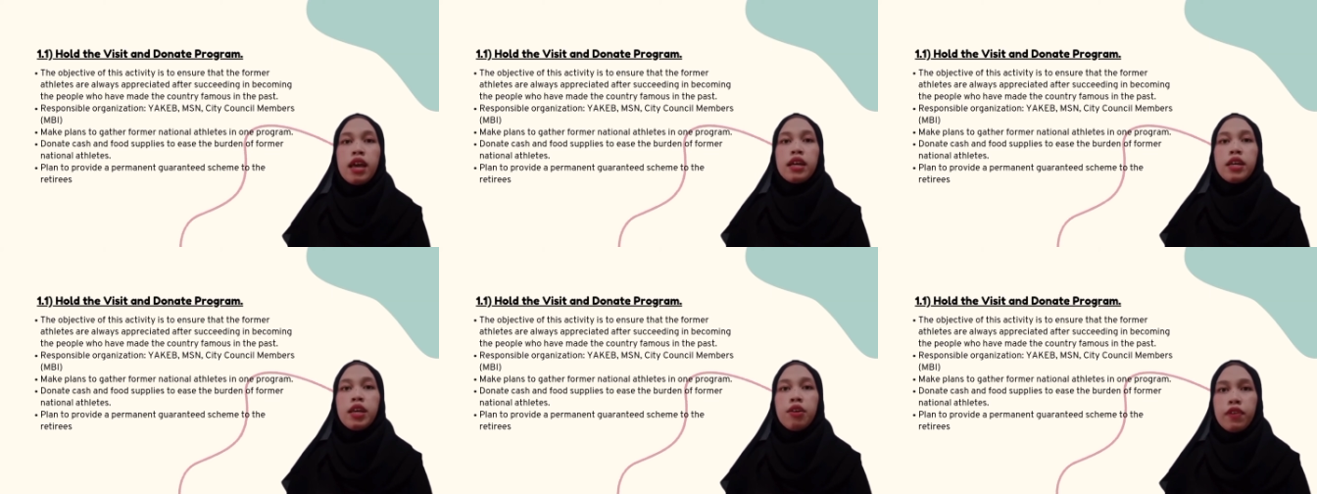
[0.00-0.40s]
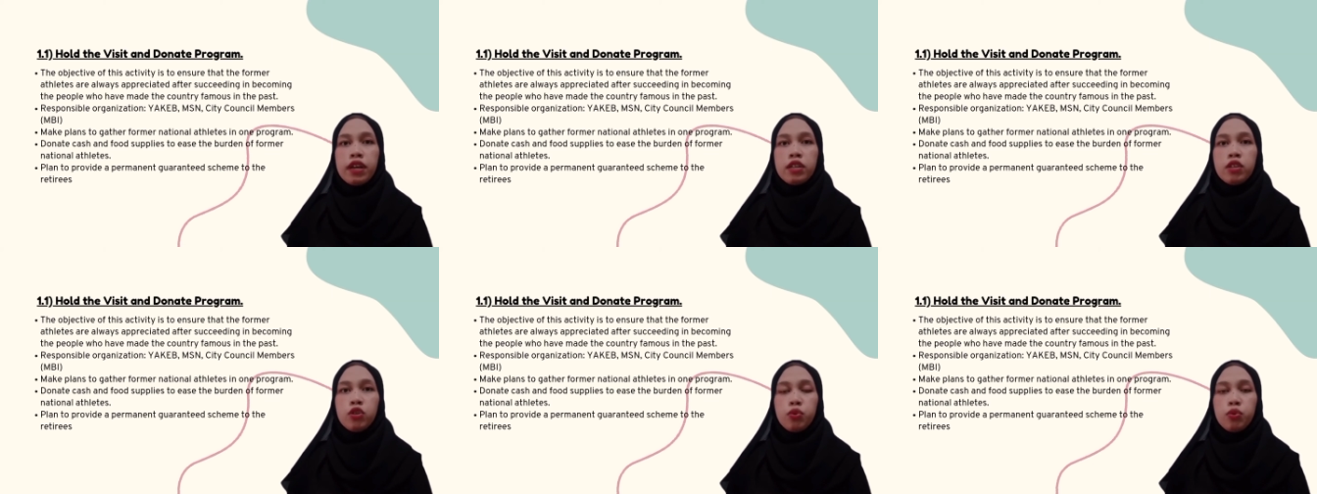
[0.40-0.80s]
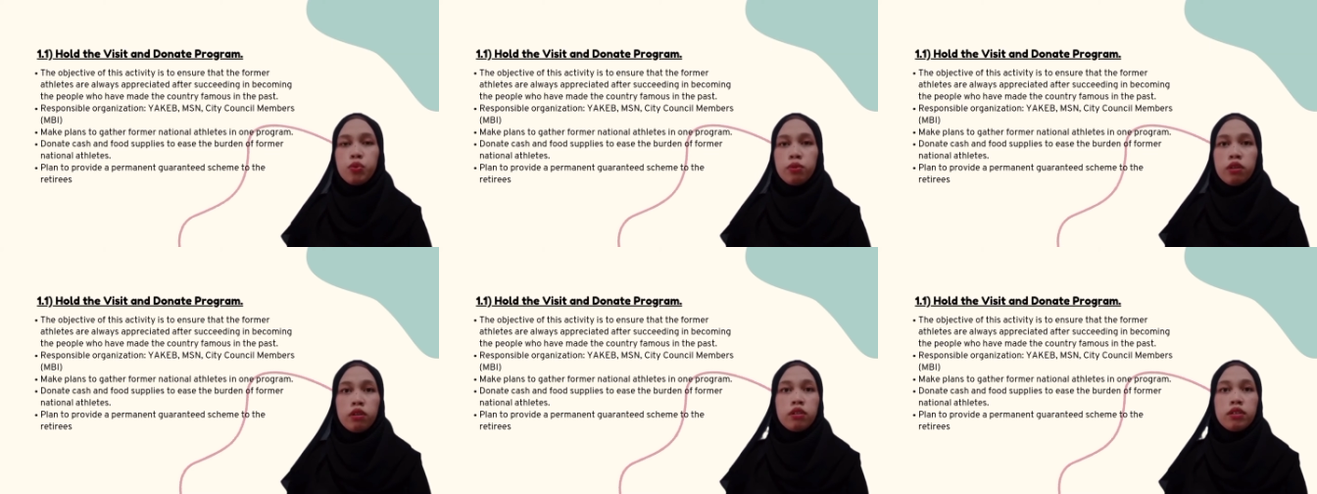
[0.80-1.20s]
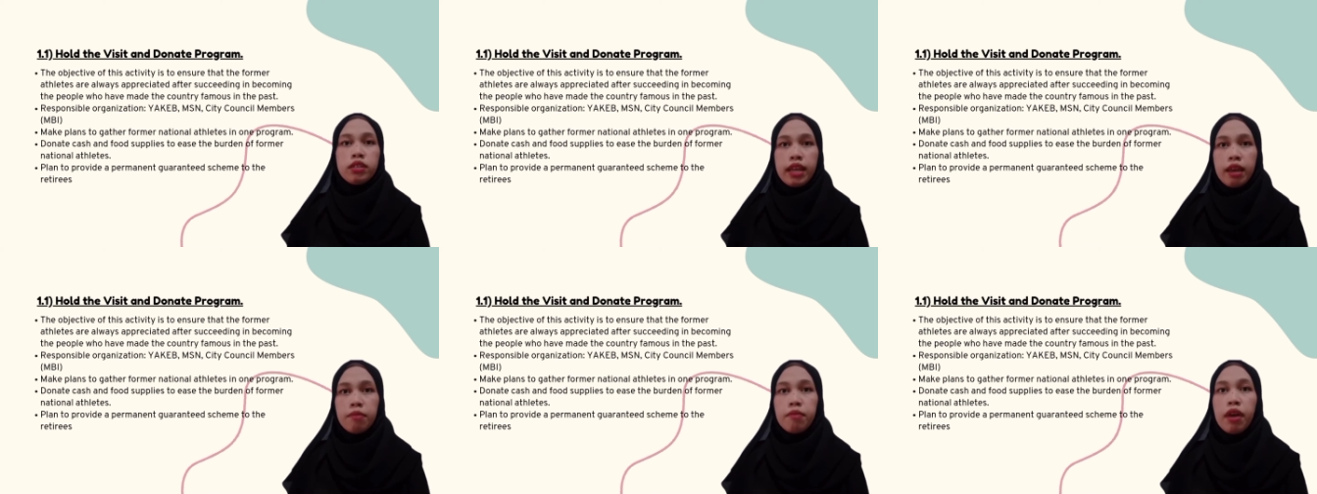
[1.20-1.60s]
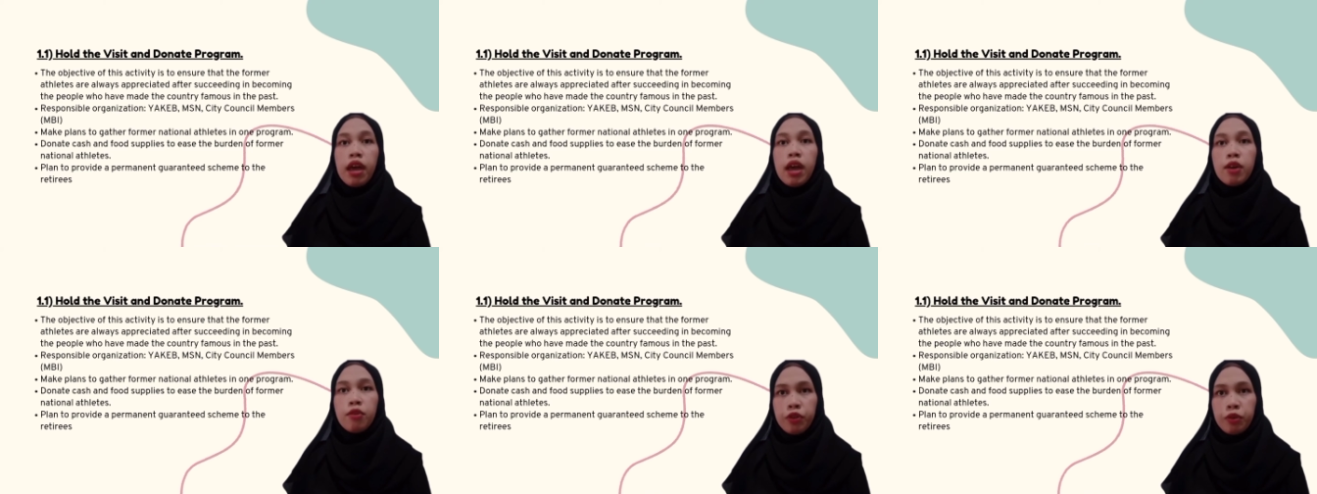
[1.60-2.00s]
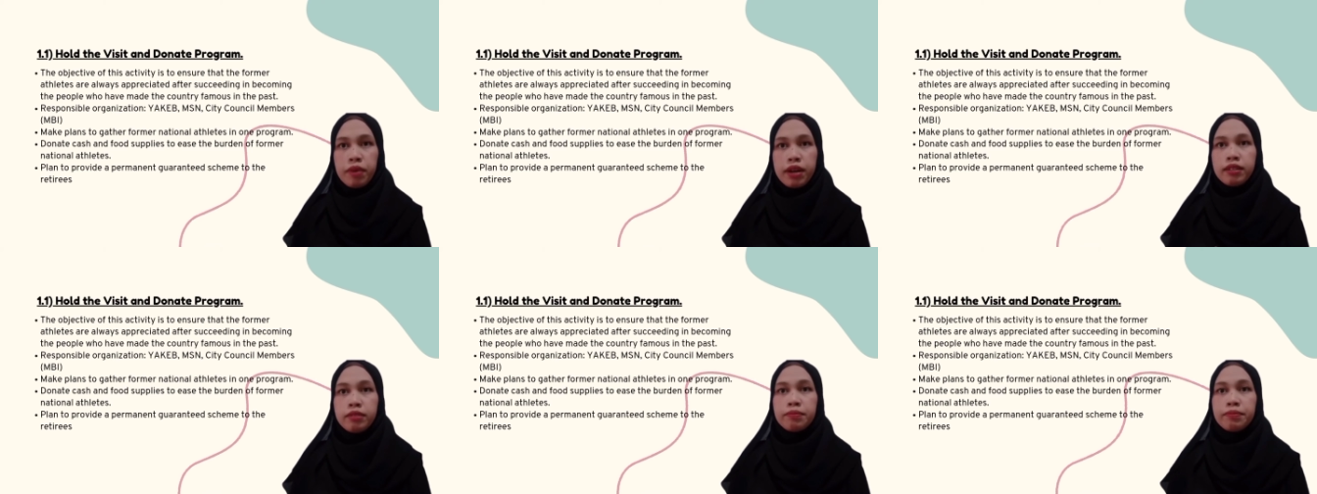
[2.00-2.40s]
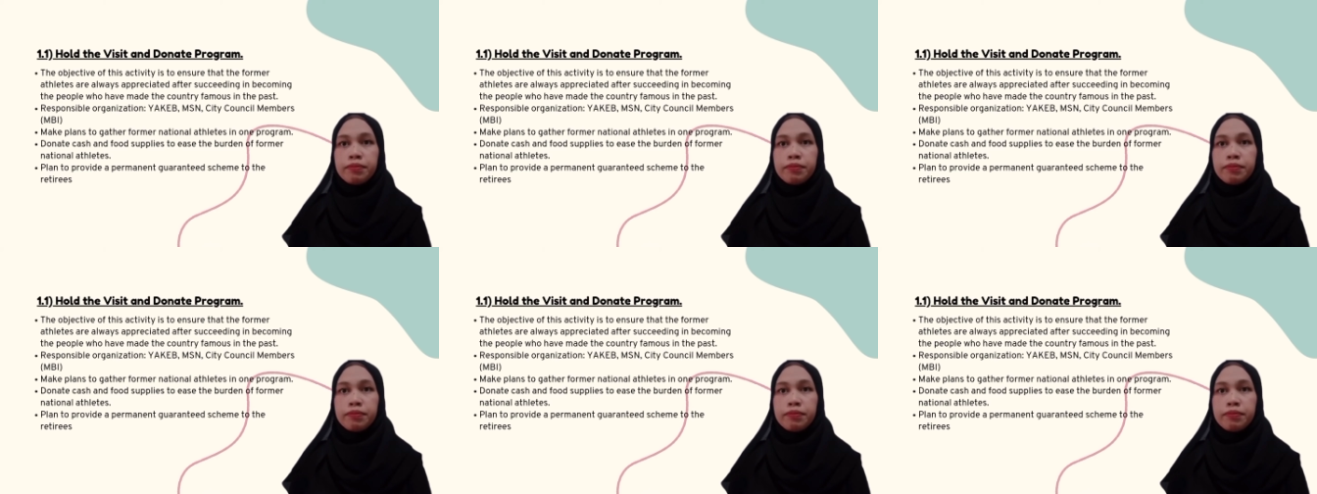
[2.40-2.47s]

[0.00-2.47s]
given to them every month.